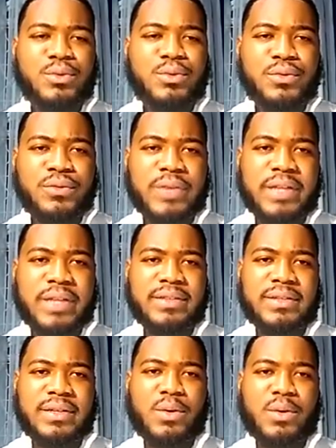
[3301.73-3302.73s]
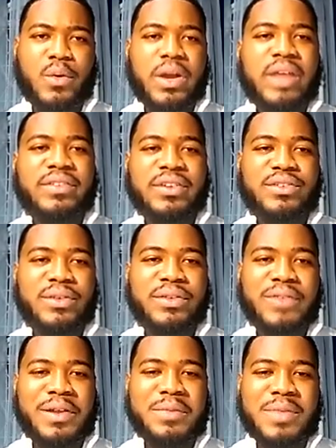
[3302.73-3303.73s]
into organizational
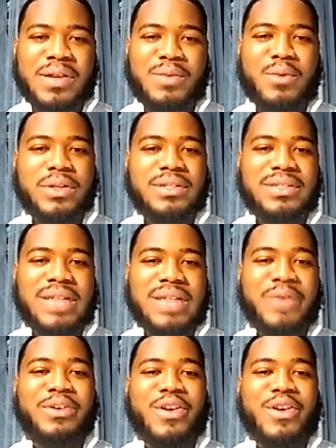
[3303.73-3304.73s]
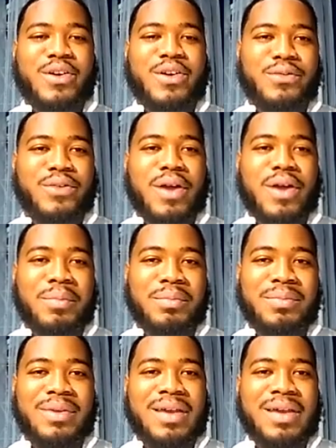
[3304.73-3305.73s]
development once I return from
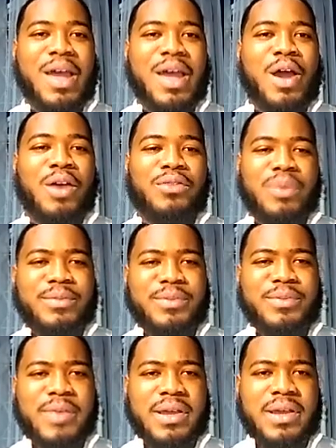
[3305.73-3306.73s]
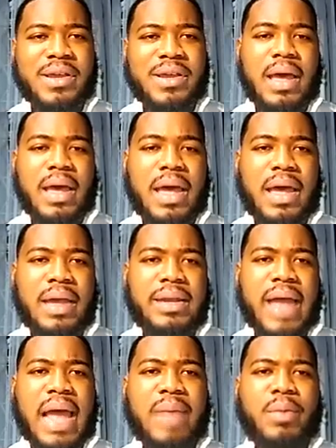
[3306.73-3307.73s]
Jamaica, and
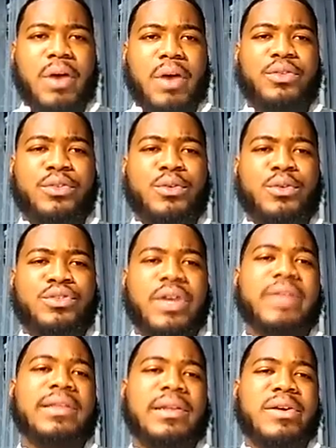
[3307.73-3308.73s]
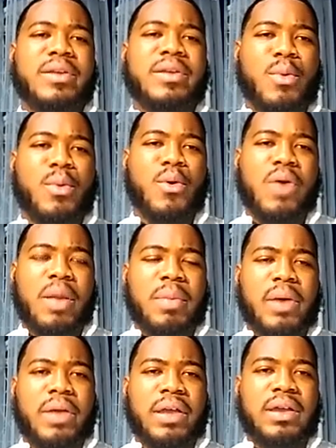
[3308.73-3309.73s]
I'm also trying to learn more
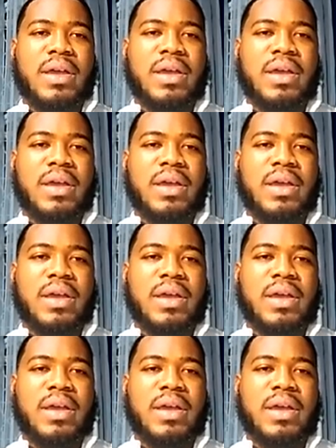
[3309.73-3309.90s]
about like